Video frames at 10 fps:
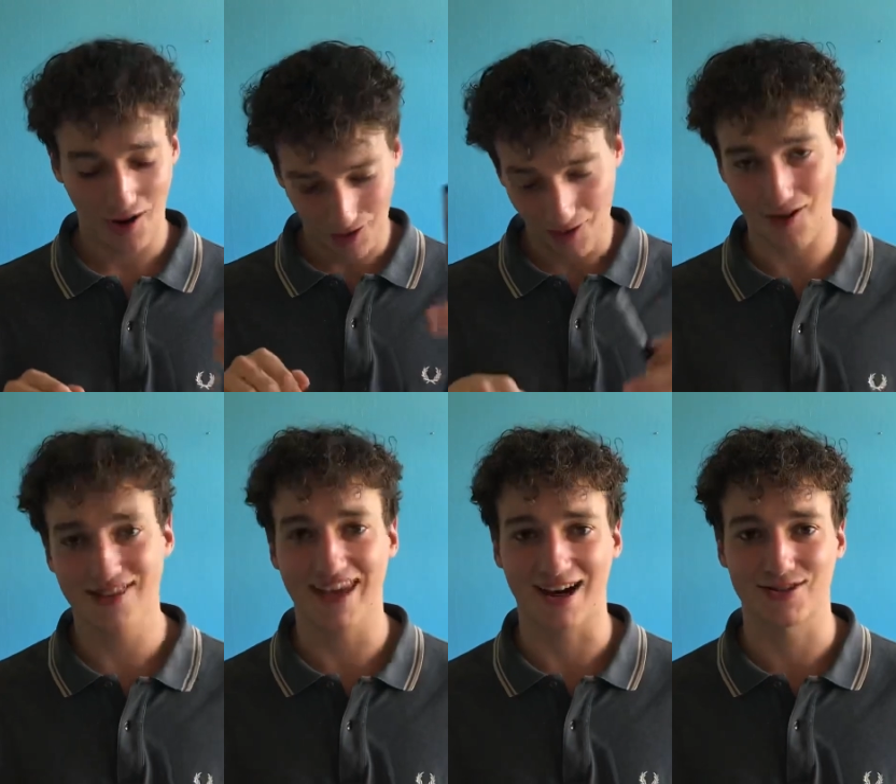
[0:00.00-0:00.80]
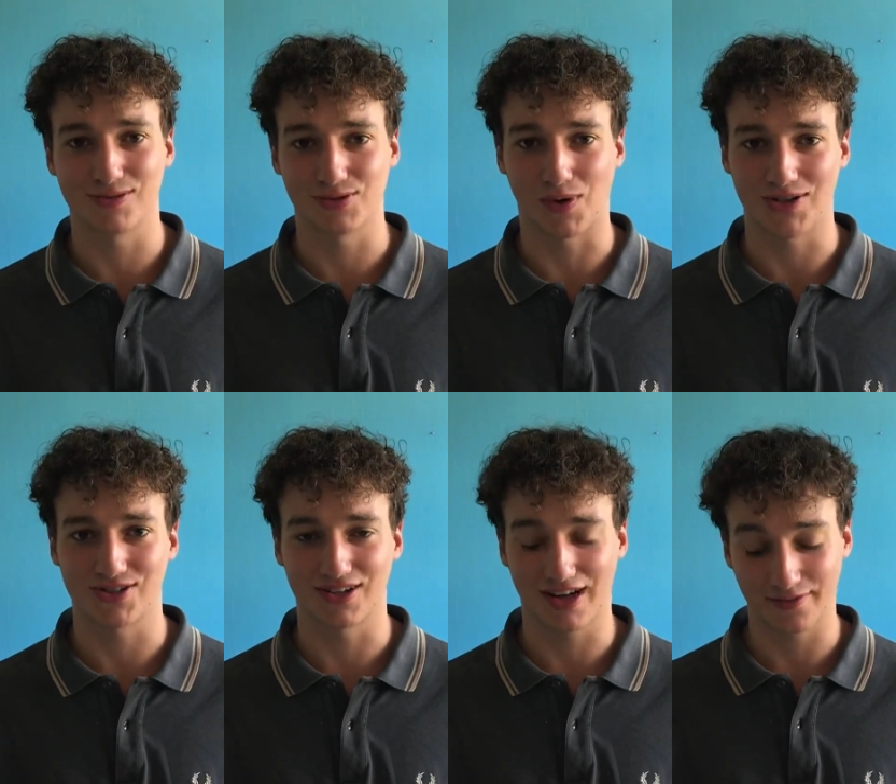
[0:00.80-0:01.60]
on the actual
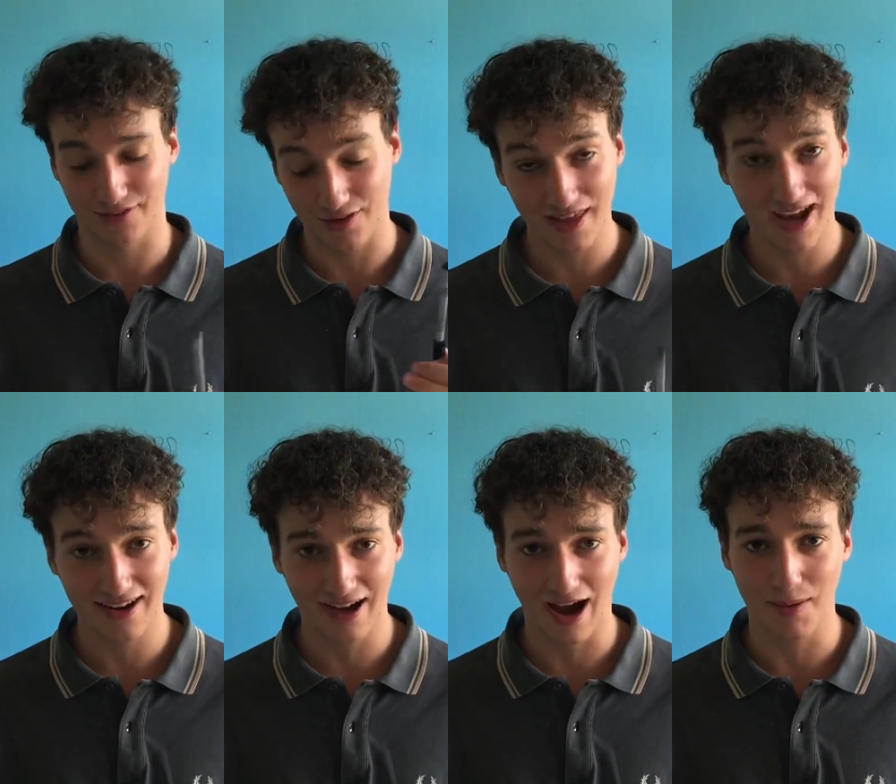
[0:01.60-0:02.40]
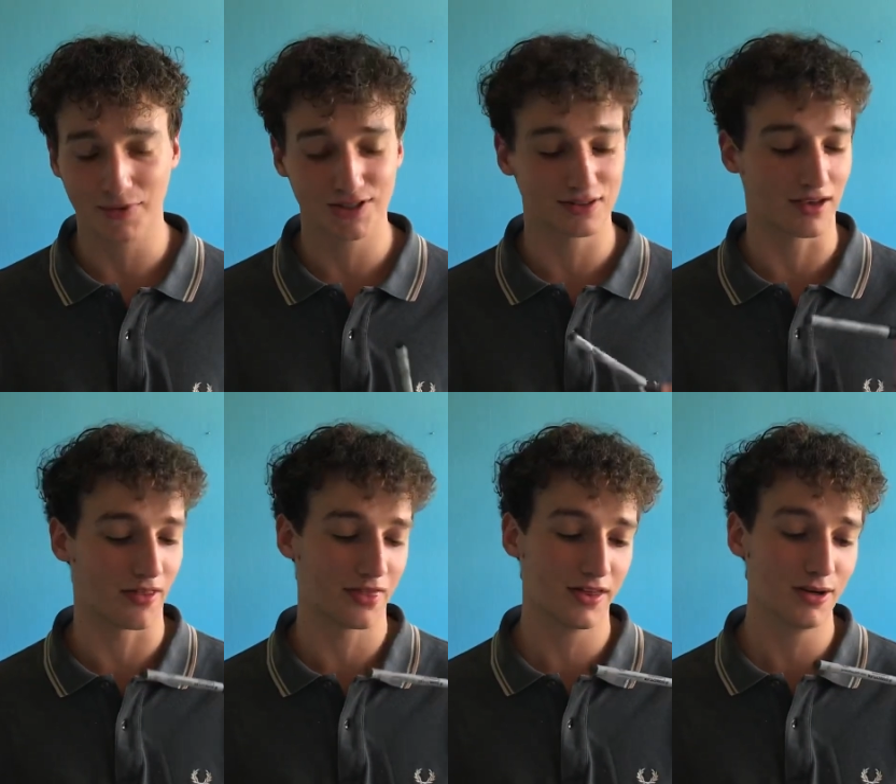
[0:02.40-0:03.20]
sweatshirt. And for that, I'm using a
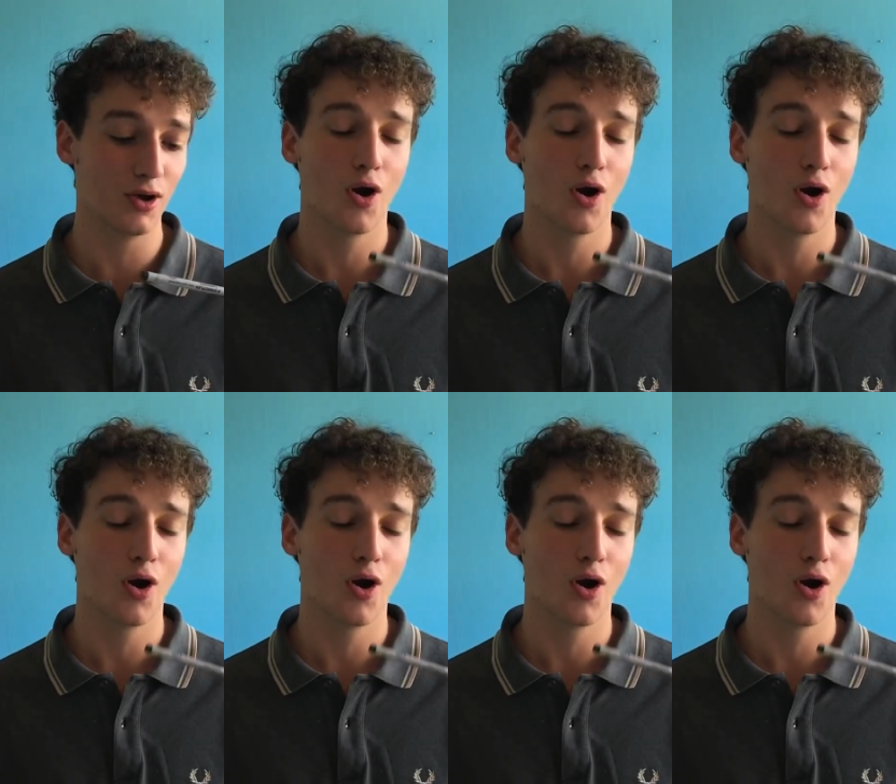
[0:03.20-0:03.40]
thin,